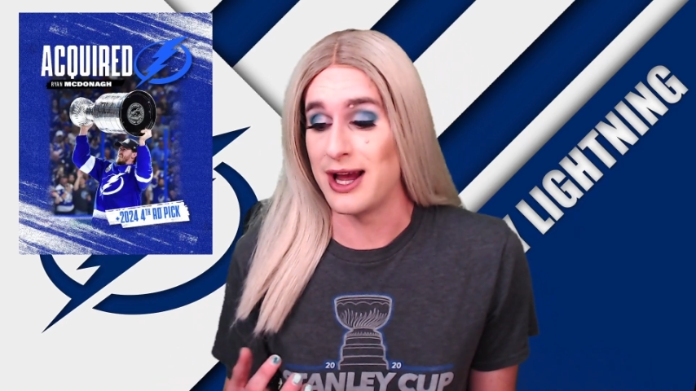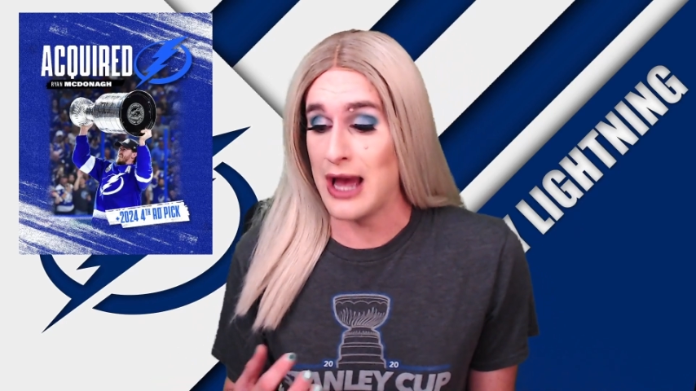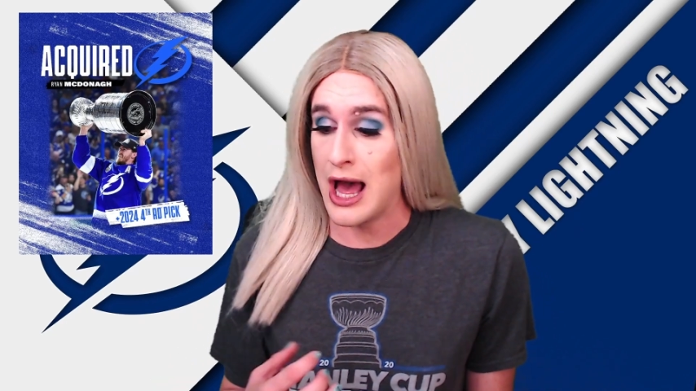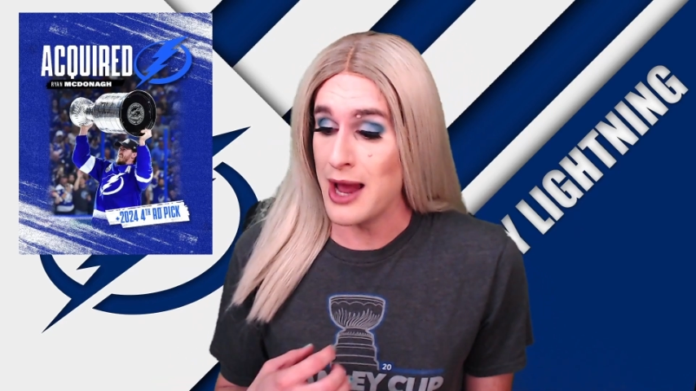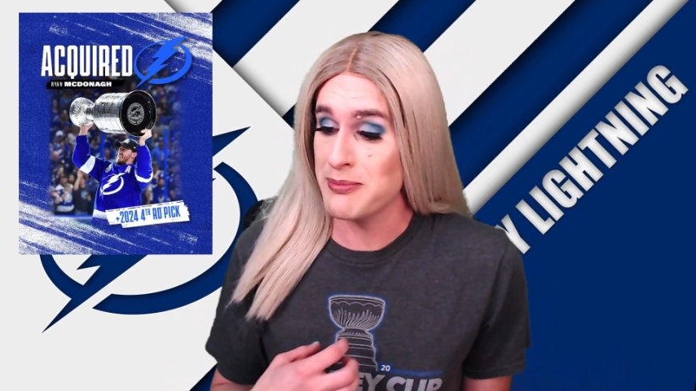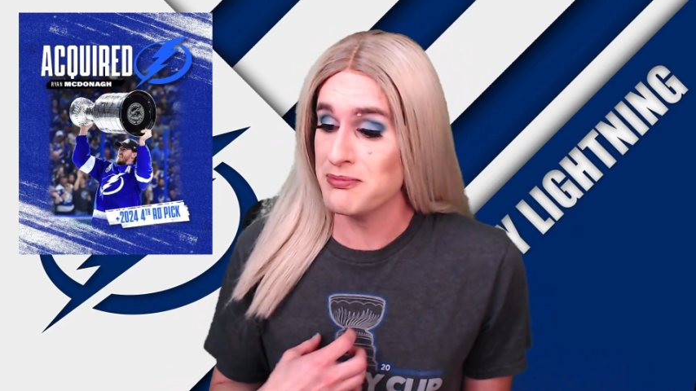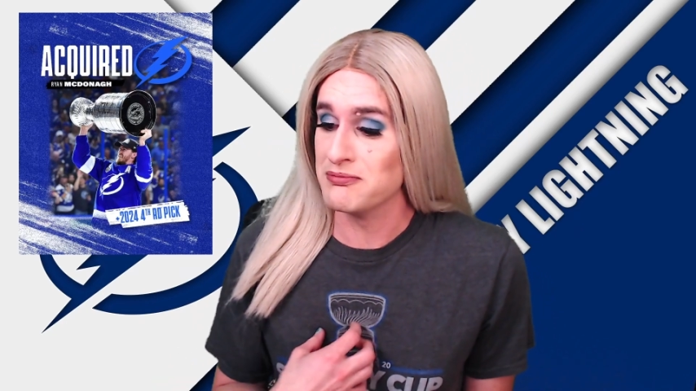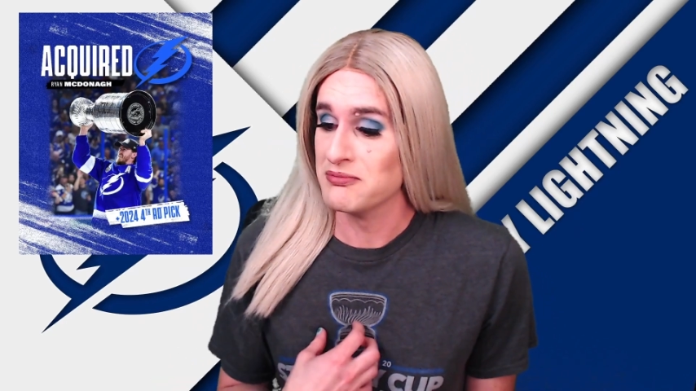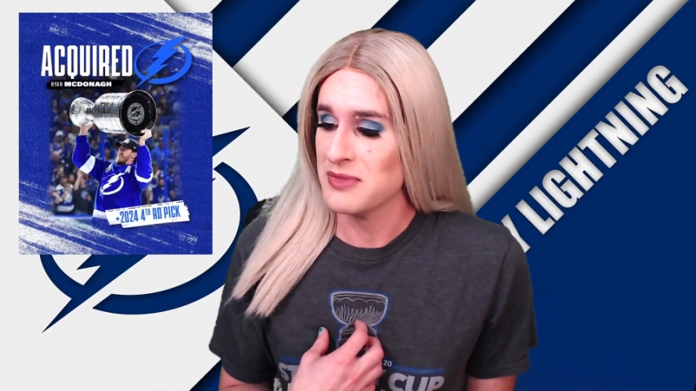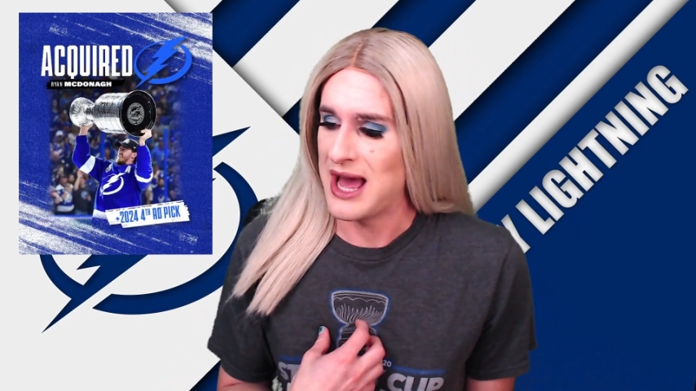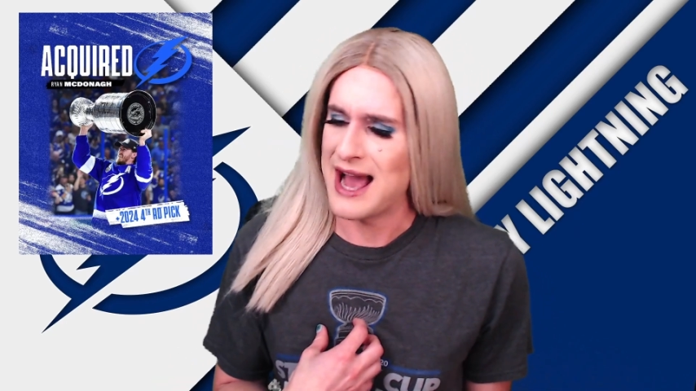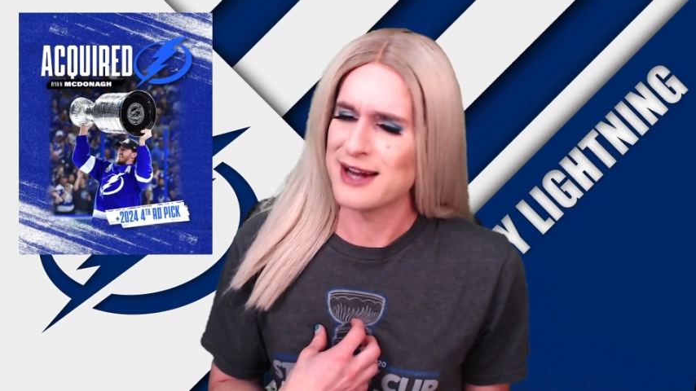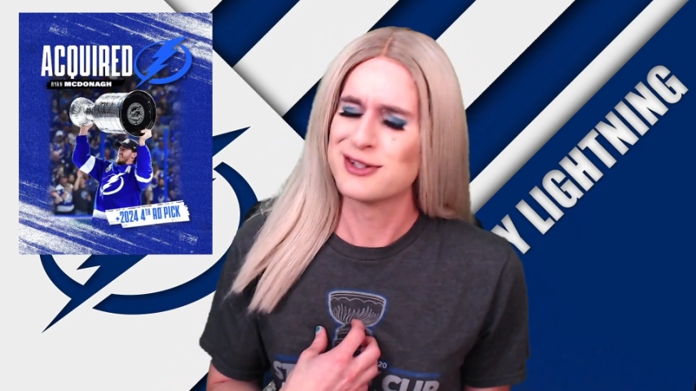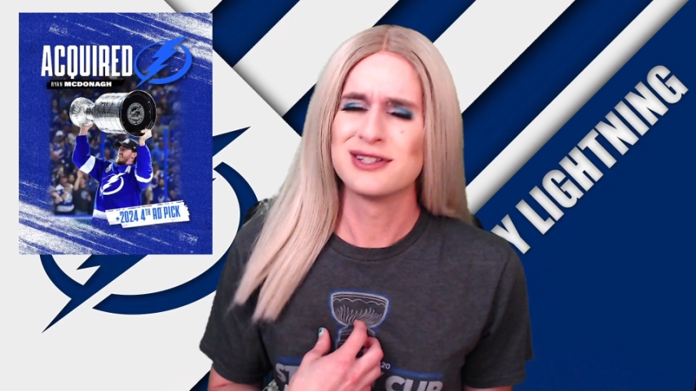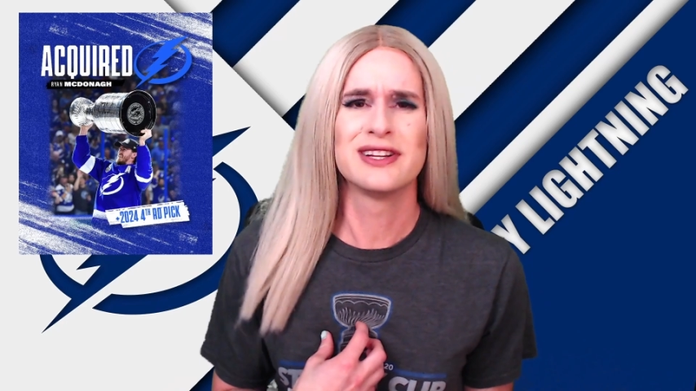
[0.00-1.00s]
I'm
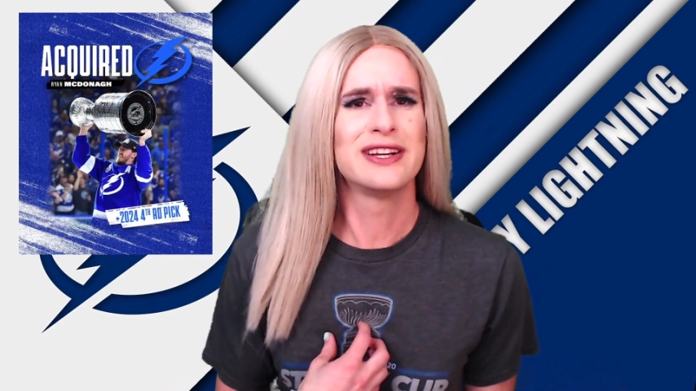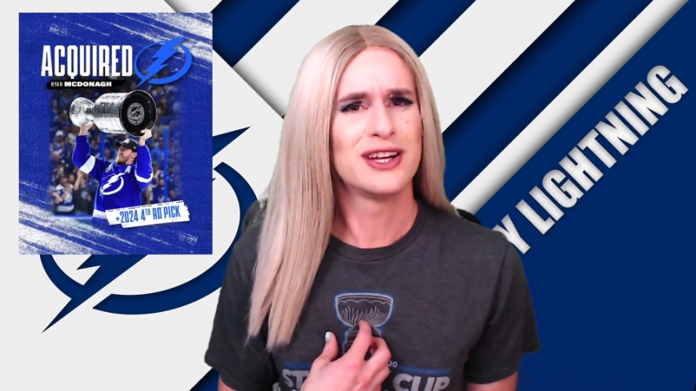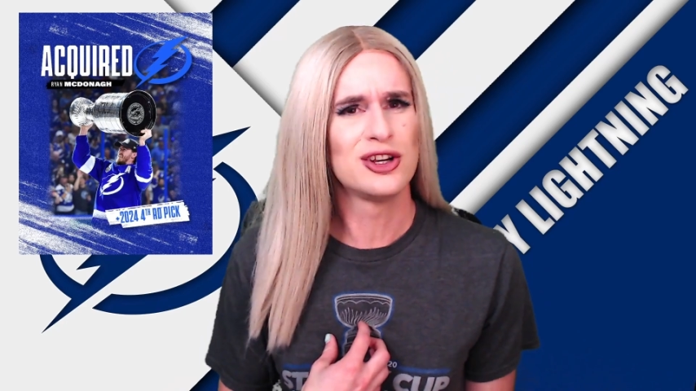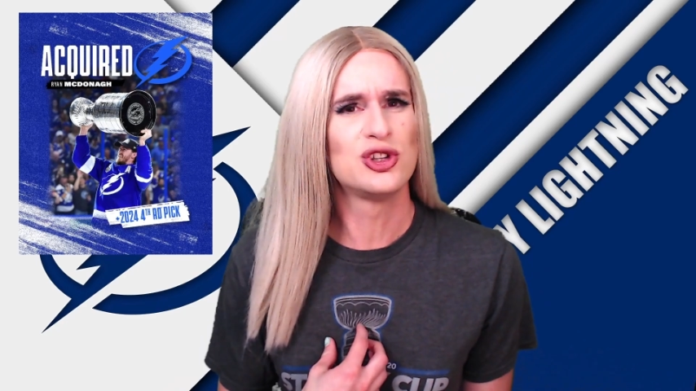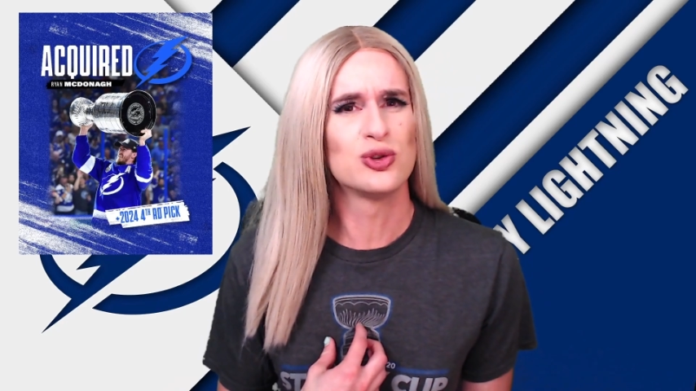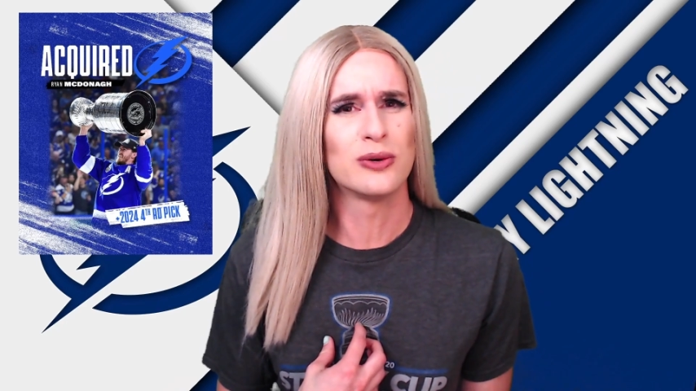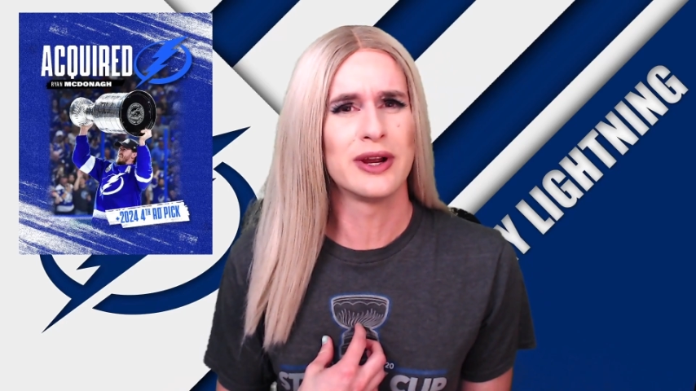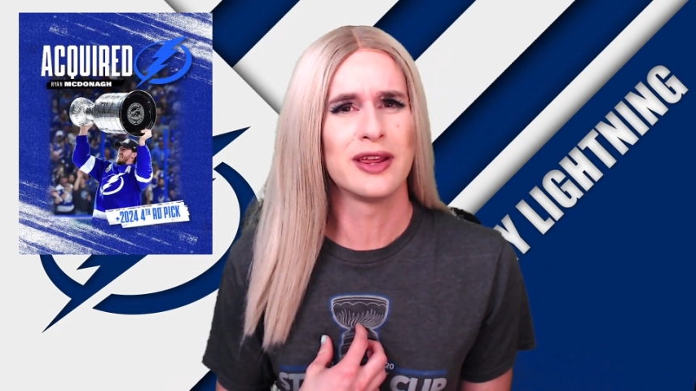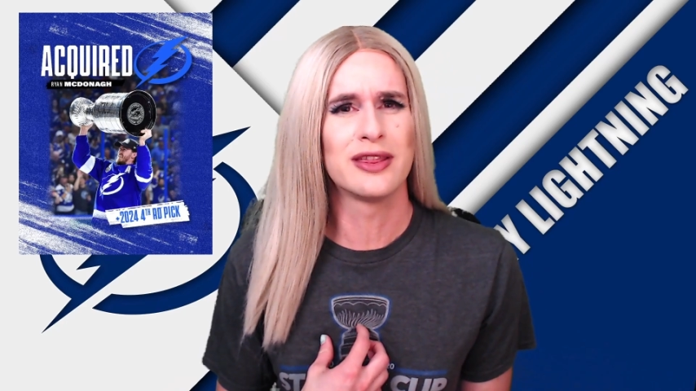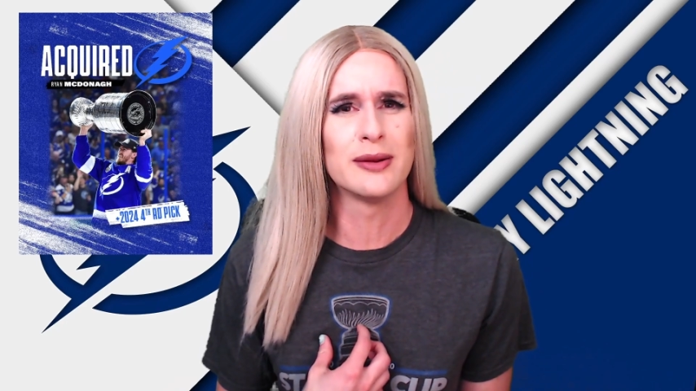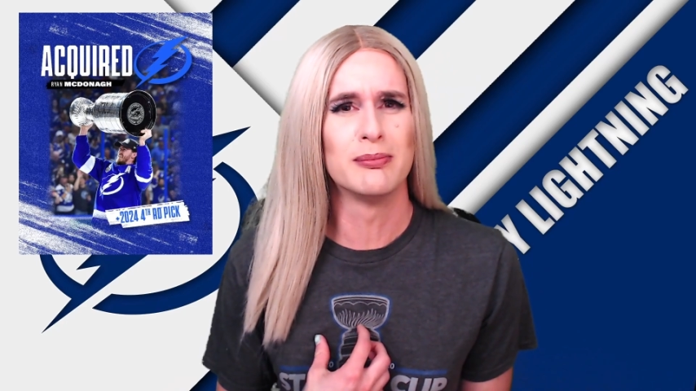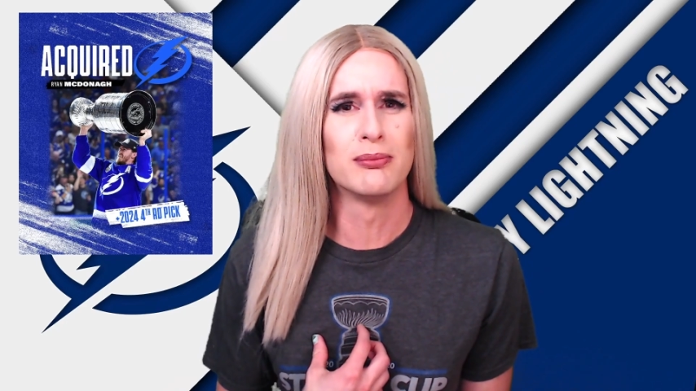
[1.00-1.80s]
actually enjoying them